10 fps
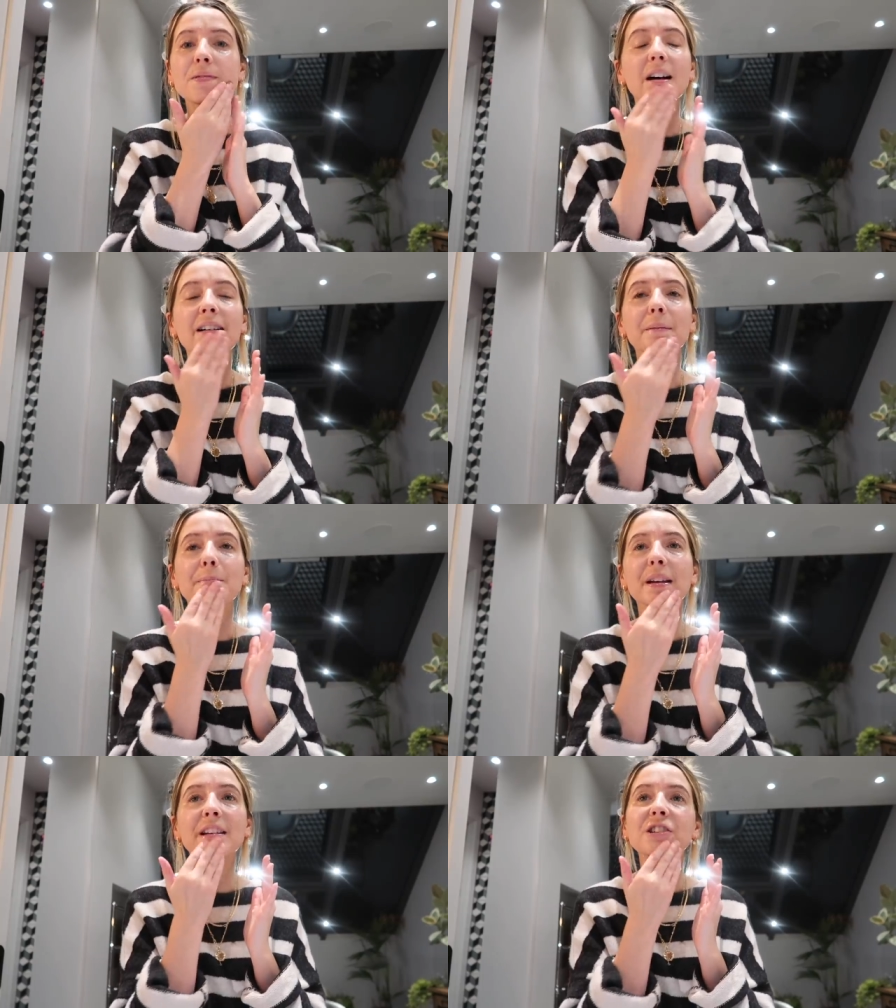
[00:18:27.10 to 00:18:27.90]
Um,
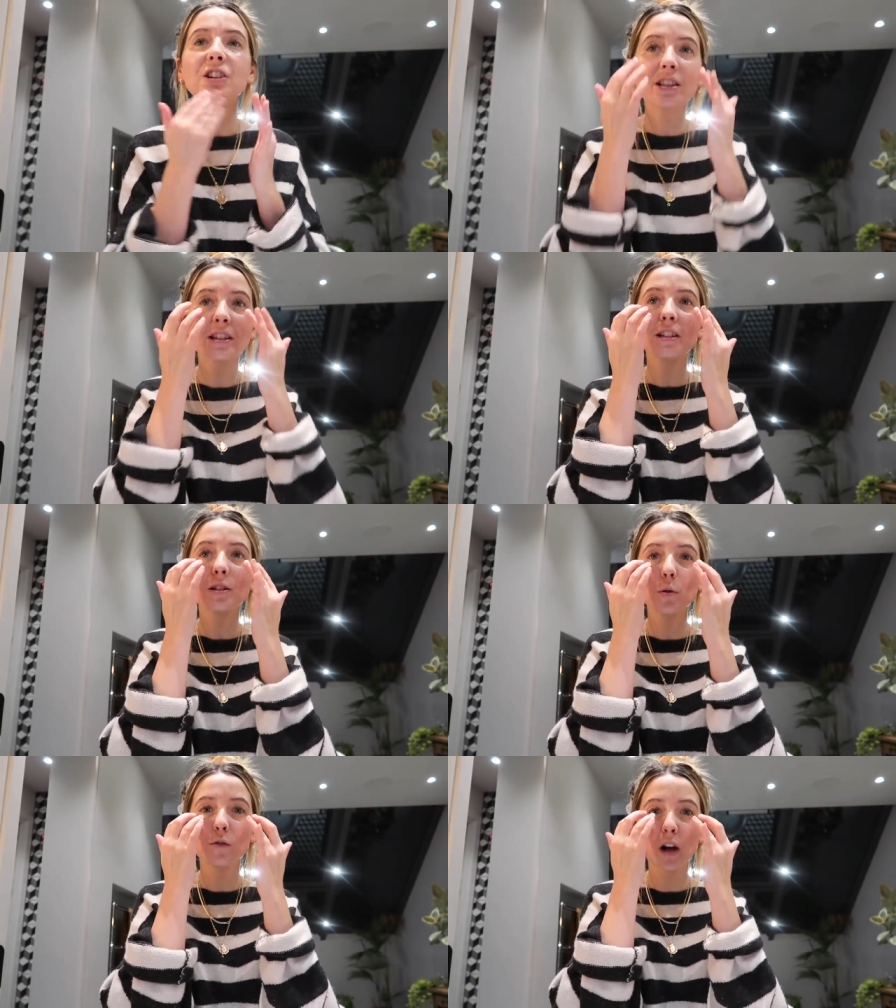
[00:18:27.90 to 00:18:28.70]
it just
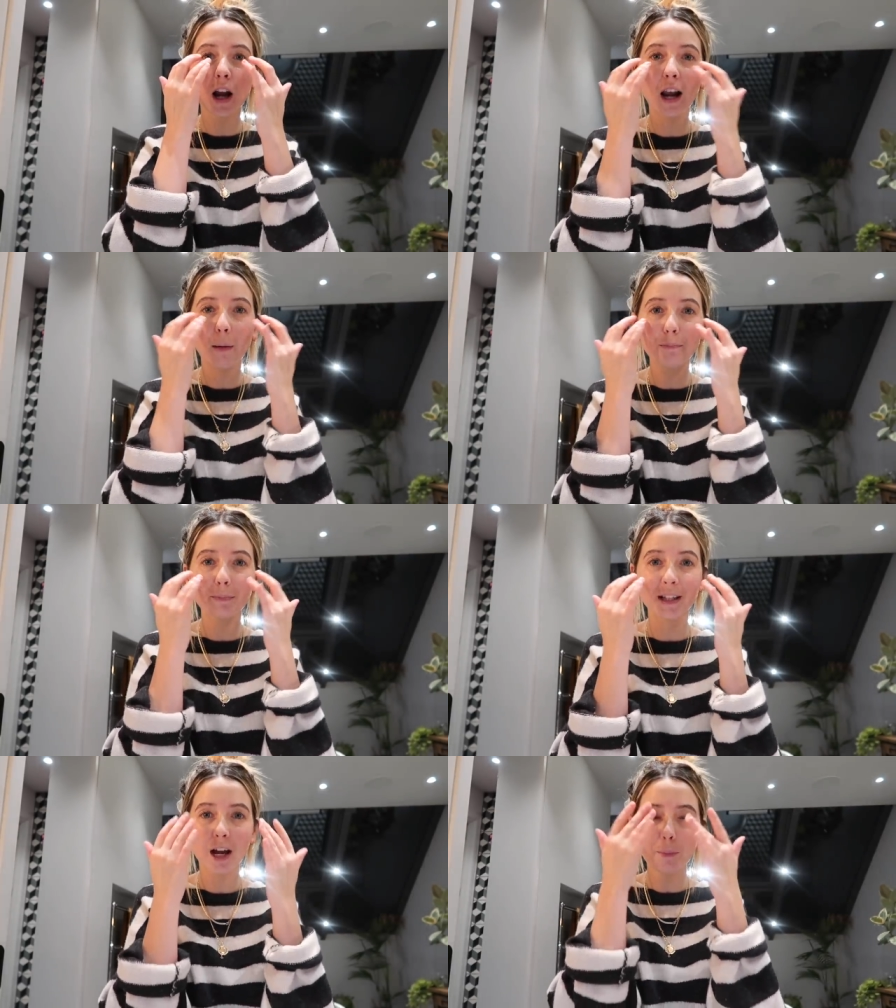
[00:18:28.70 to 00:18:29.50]
sort of
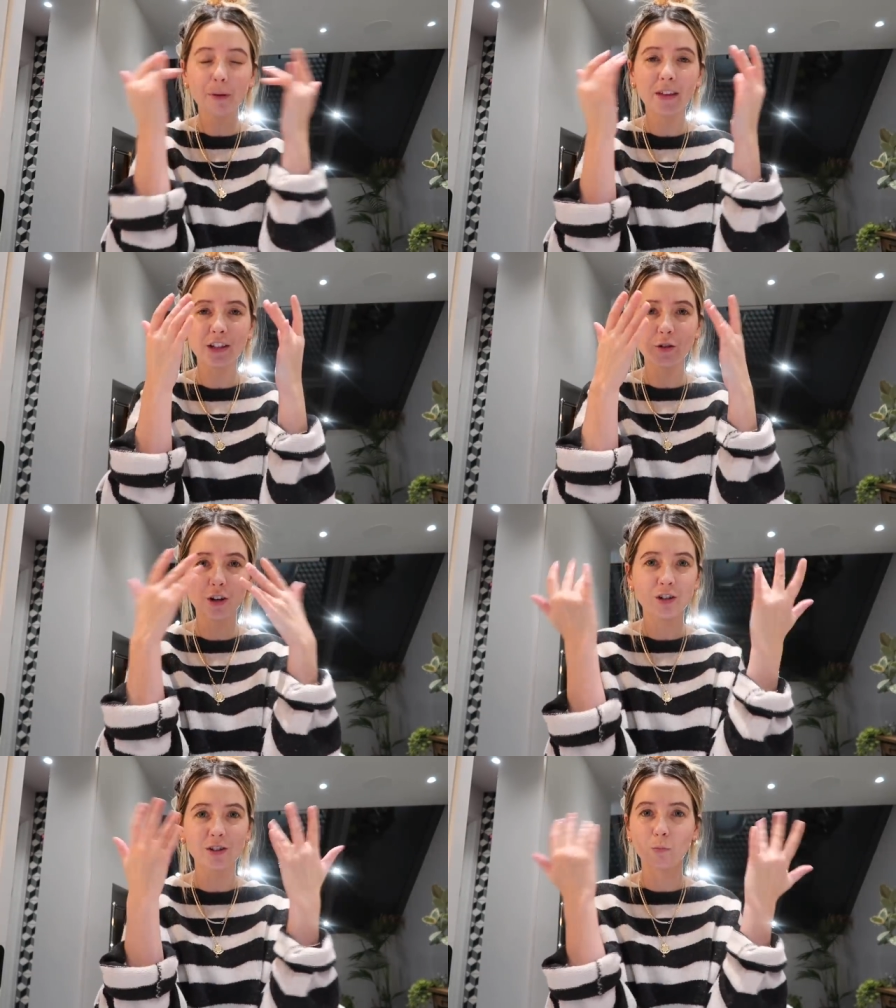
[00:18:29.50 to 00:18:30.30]
clumps up and then you
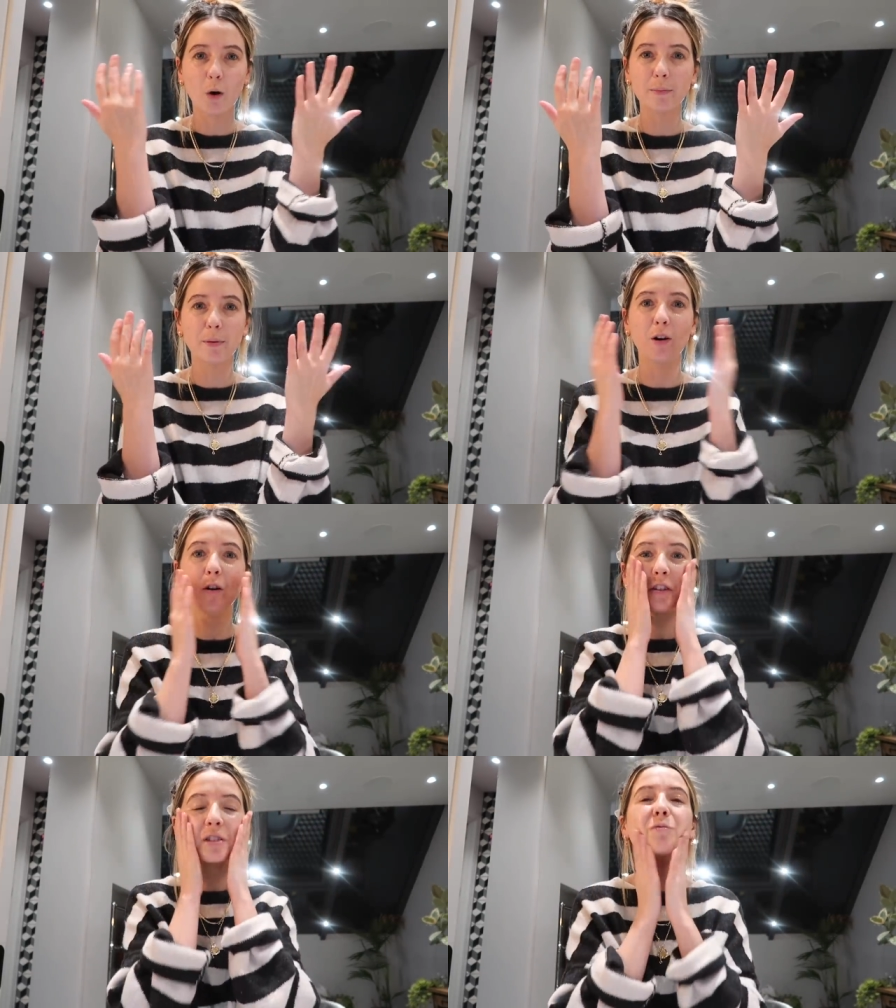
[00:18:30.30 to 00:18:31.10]
could just wipe it
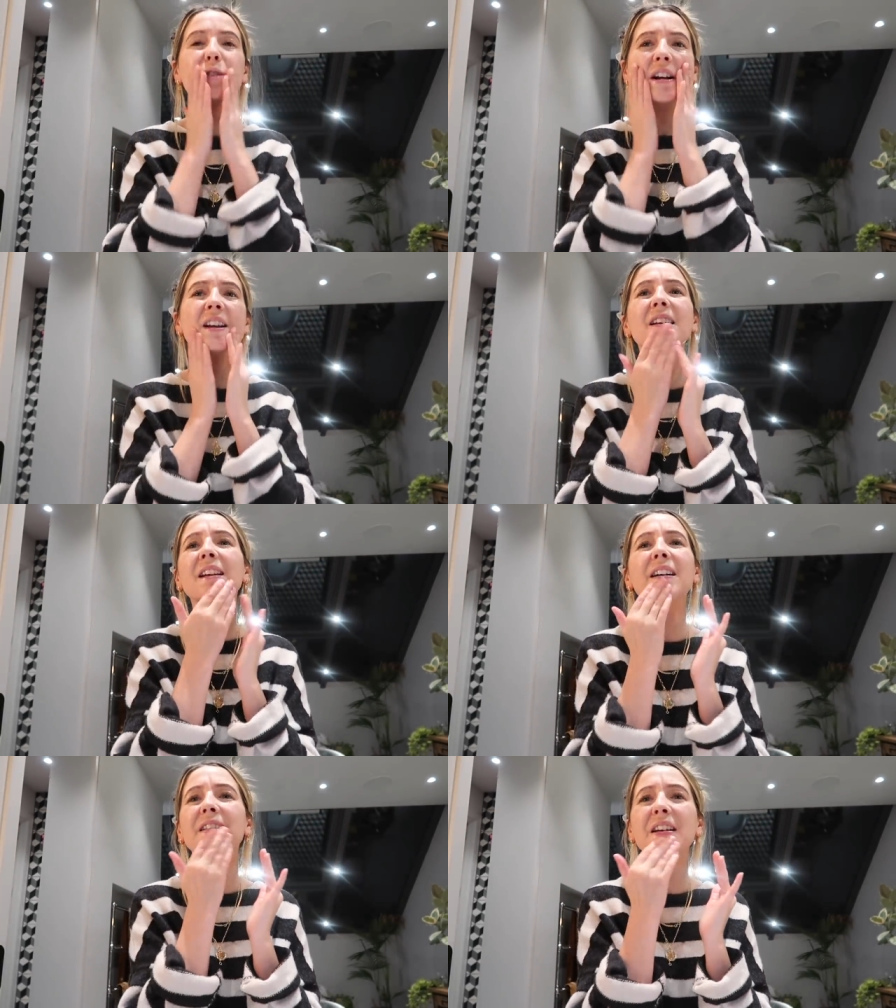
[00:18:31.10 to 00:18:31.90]
off. It's really
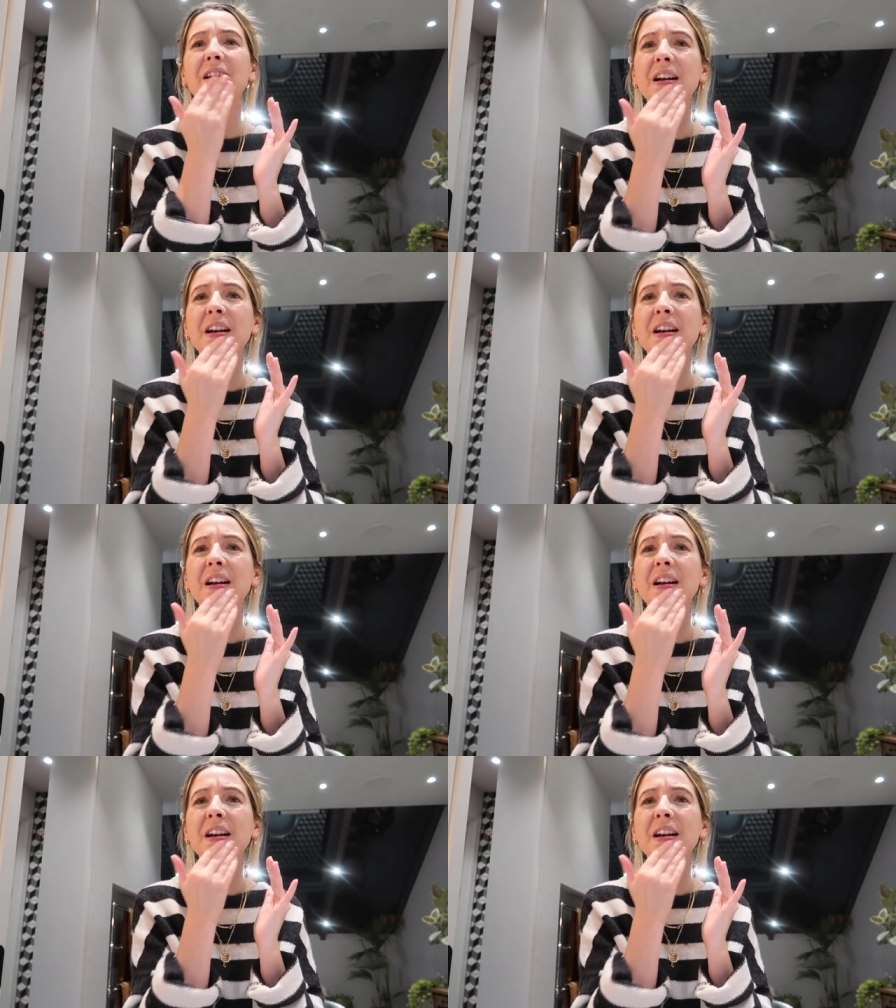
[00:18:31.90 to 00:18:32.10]
like